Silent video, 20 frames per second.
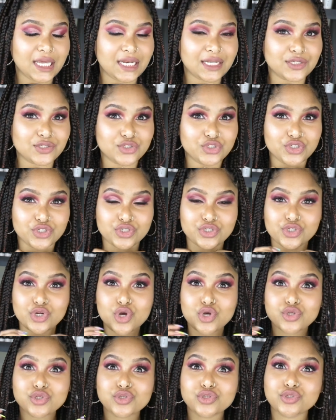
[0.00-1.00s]
It is just
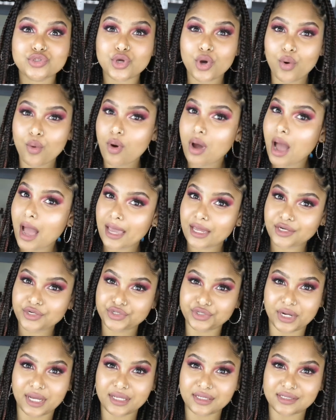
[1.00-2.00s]
so
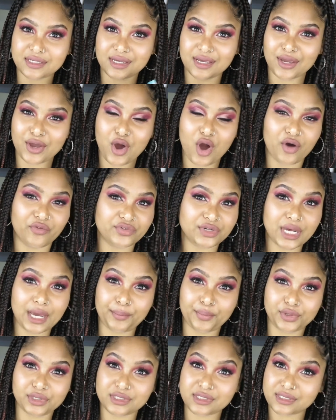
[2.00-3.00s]
hydrating after I
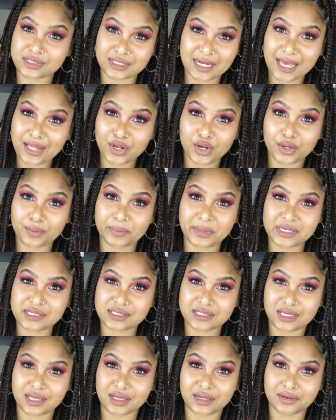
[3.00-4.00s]
put snail on my
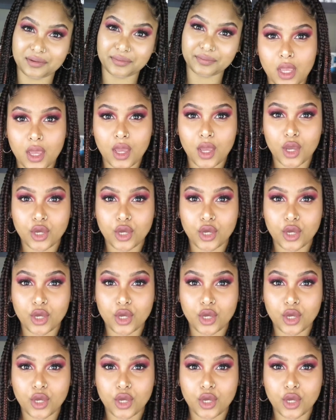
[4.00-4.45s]
skin.